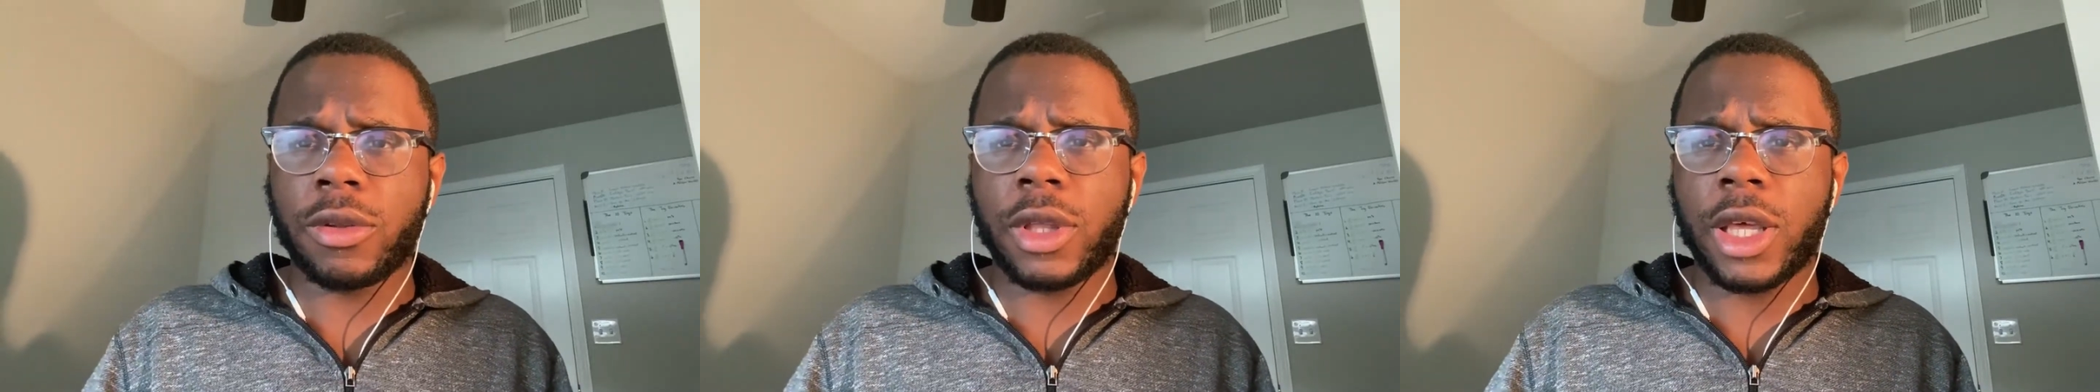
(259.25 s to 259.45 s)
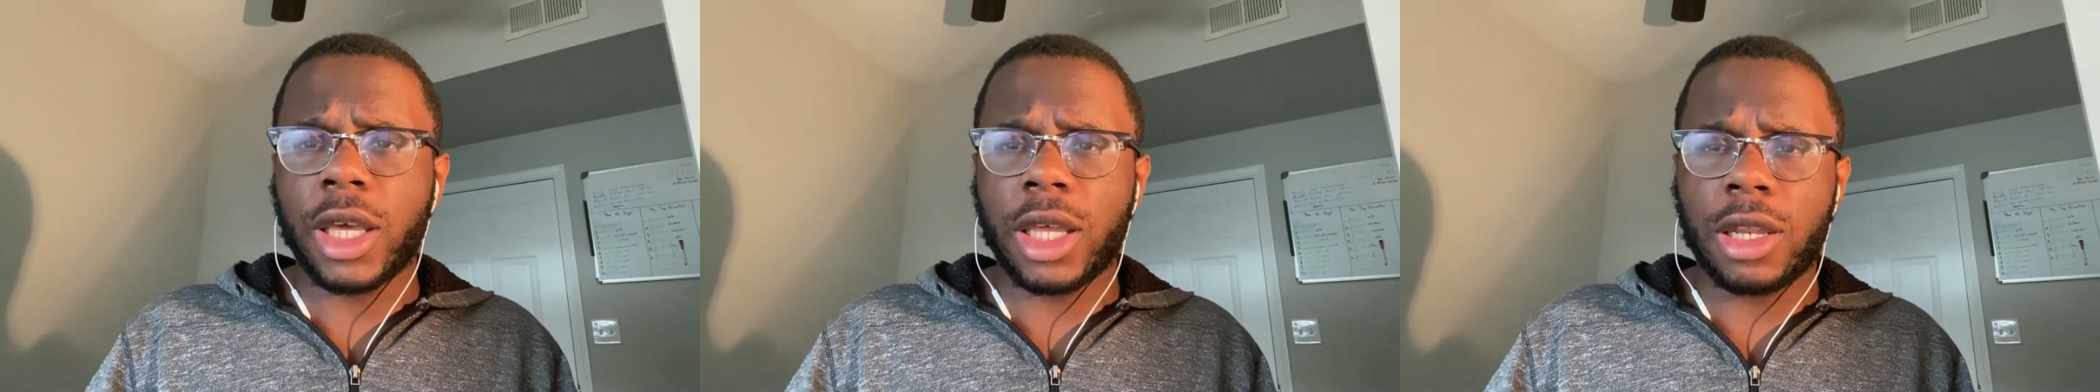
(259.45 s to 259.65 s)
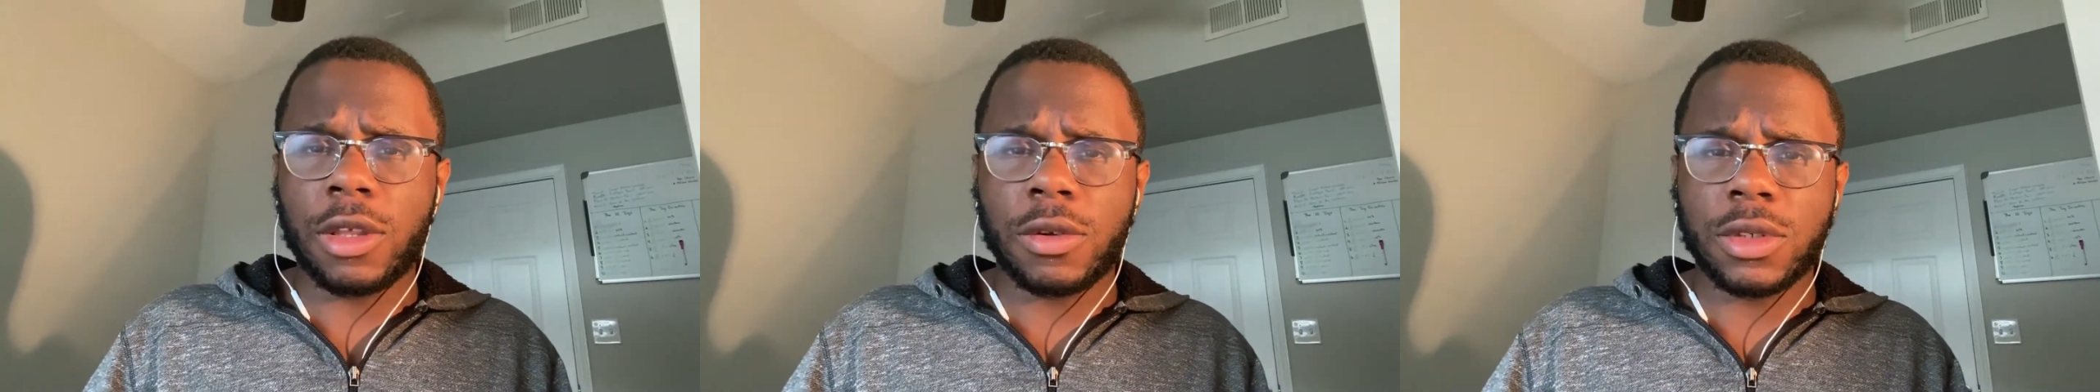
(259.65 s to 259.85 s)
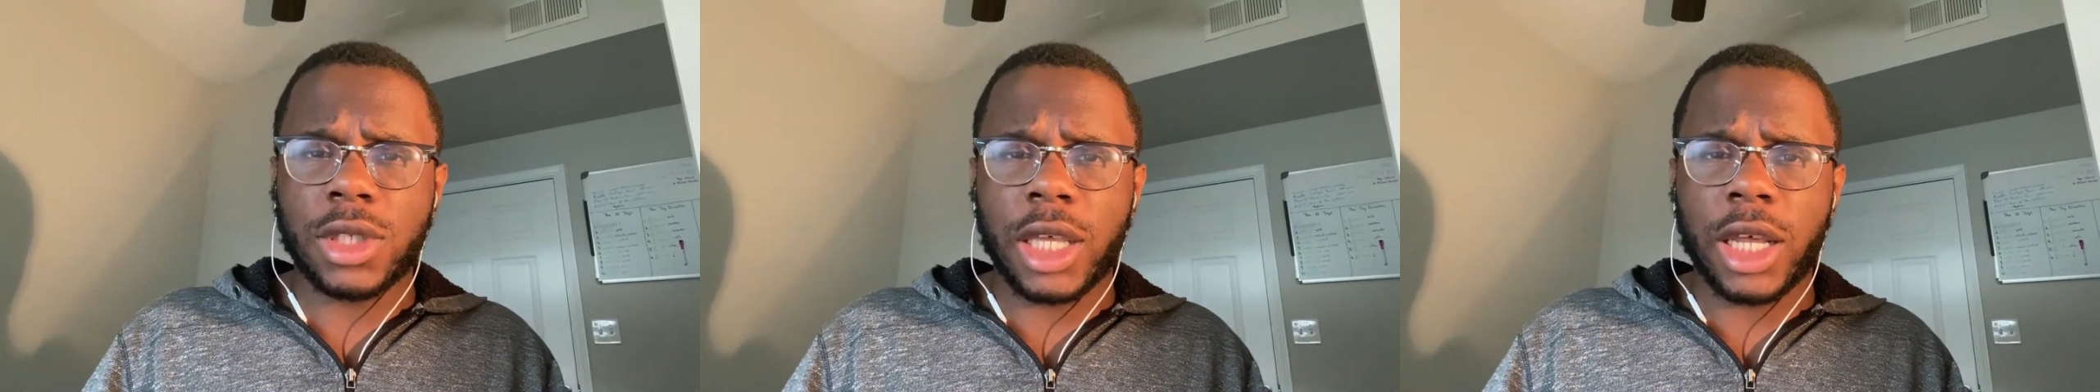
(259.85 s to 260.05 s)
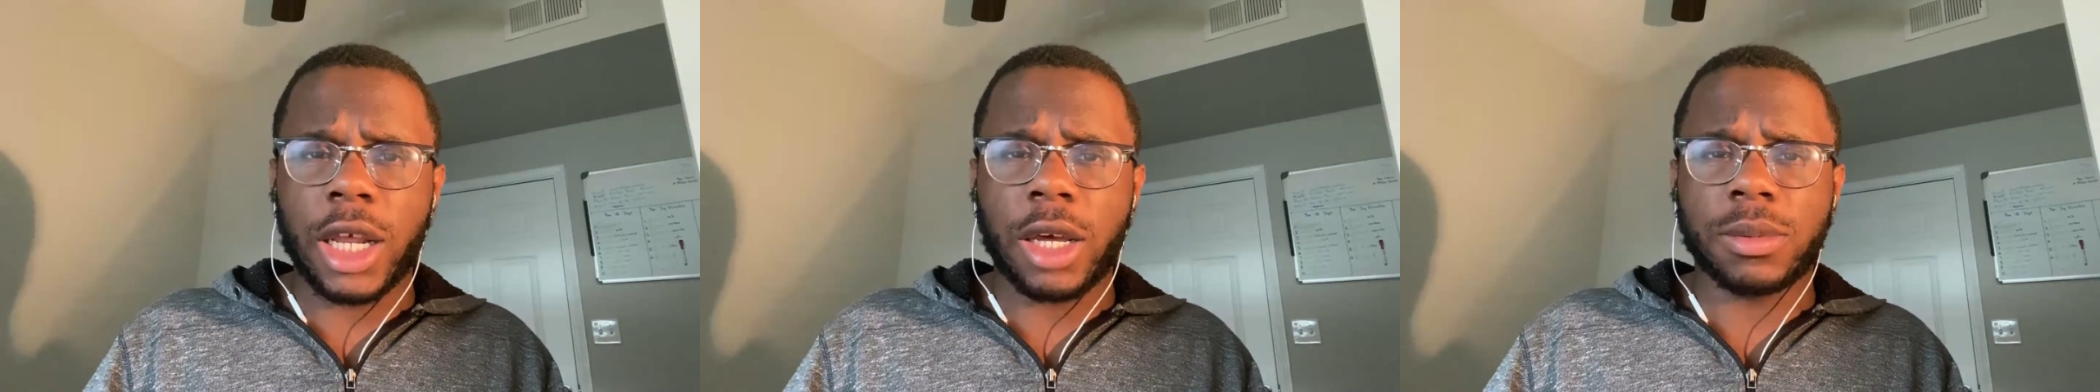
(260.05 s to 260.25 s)
it could use
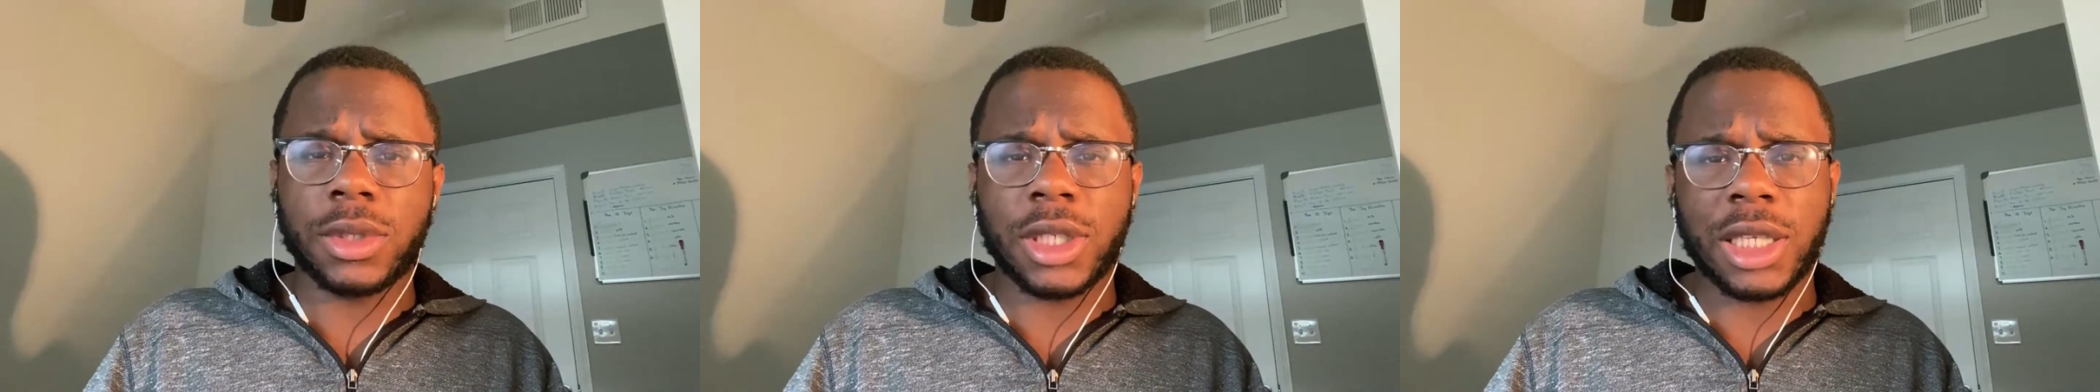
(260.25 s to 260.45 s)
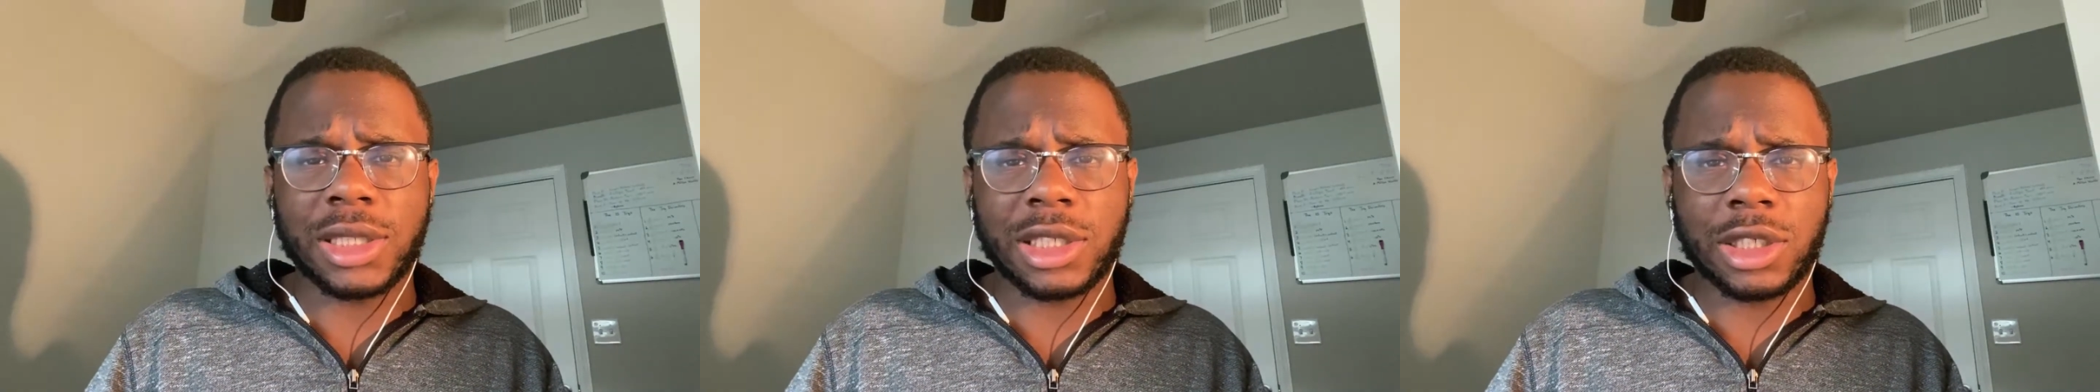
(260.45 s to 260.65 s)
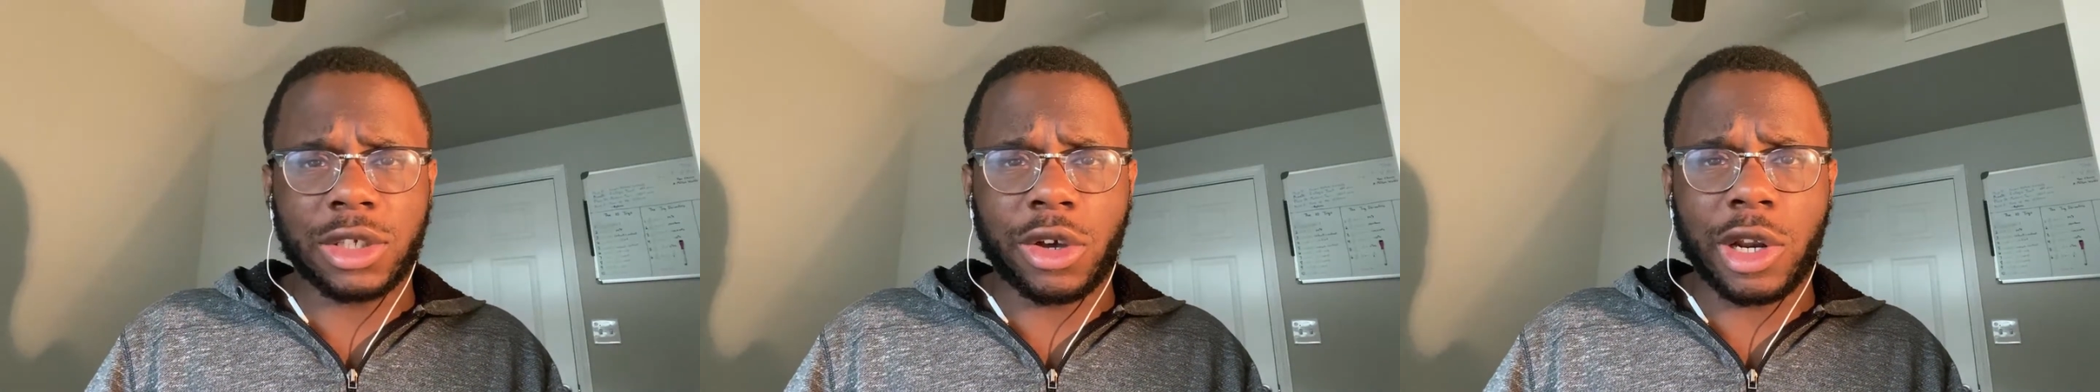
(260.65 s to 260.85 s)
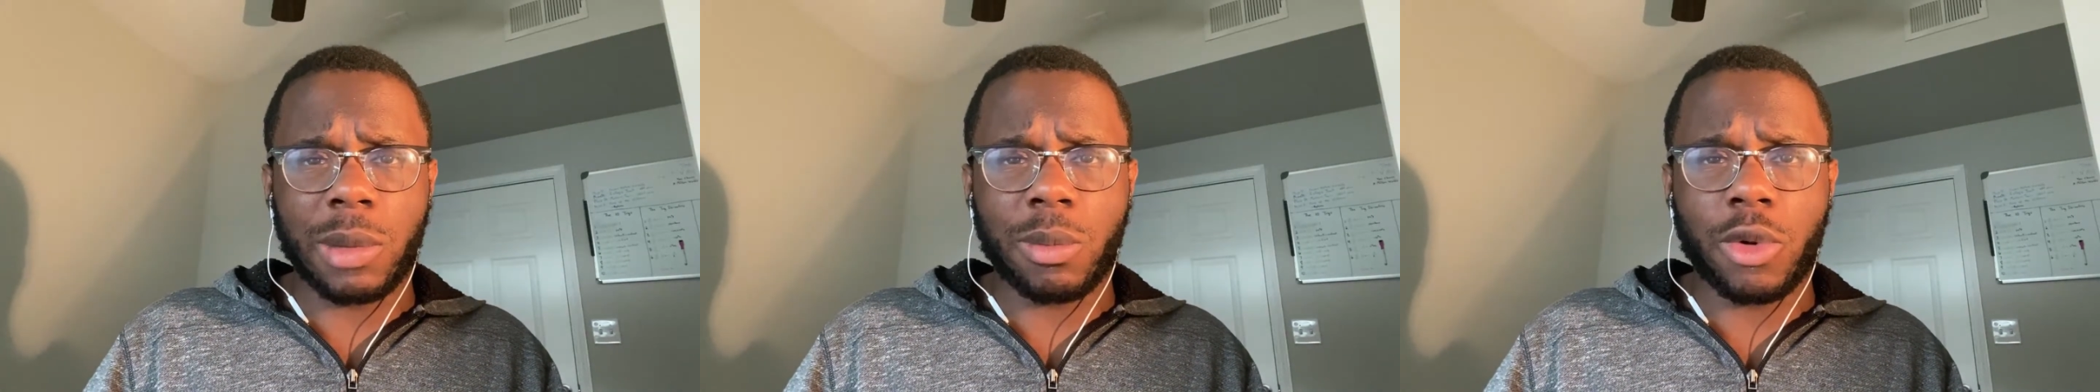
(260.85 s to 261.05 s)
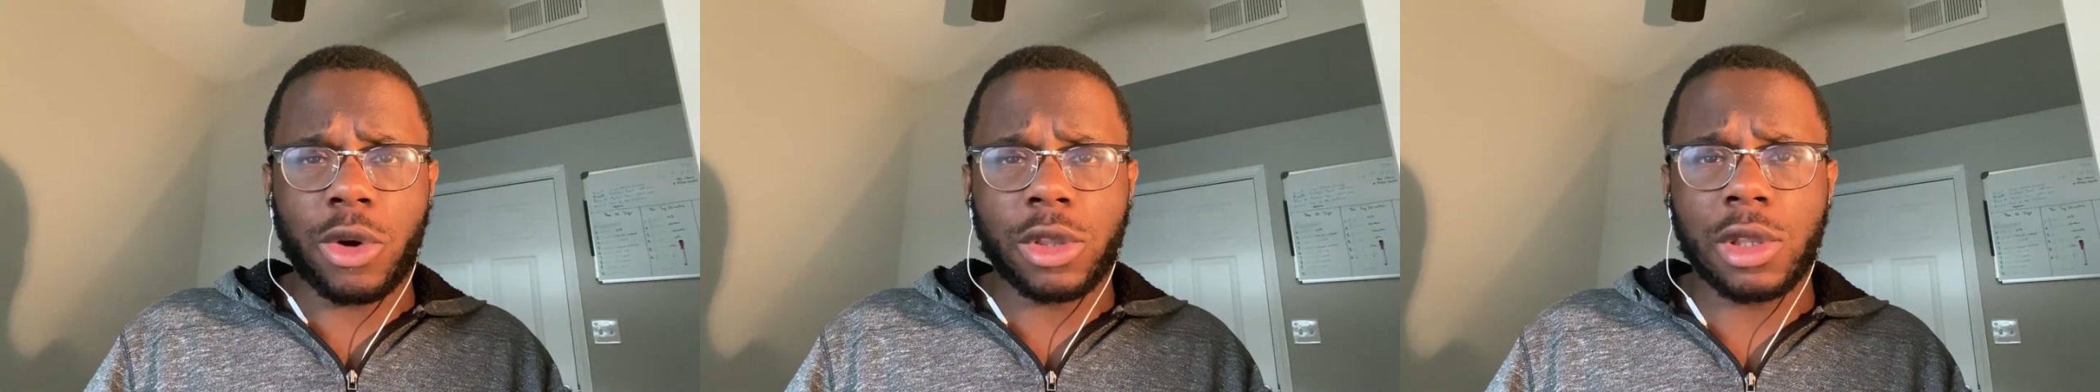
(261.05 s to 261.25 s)
that object as a starting point